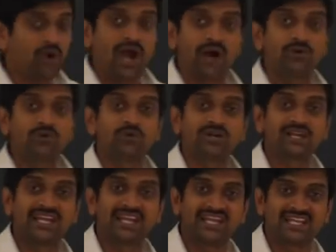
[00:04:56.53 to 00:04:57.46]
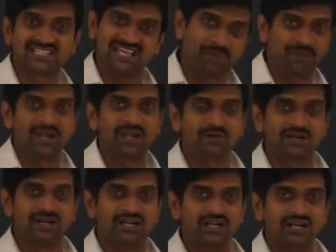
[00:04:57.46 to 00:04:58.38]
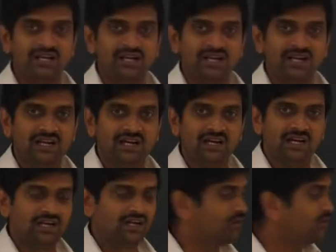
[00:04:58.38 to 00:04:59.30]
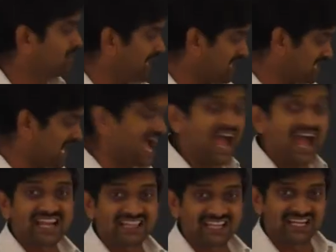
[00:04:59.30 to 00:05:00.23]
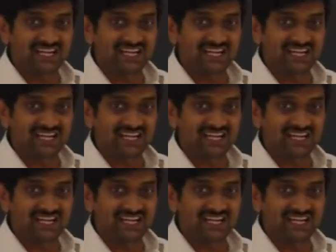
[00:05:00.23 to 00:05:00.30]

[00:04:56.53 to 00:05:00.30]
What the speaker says: have to take a separate one. you can't add the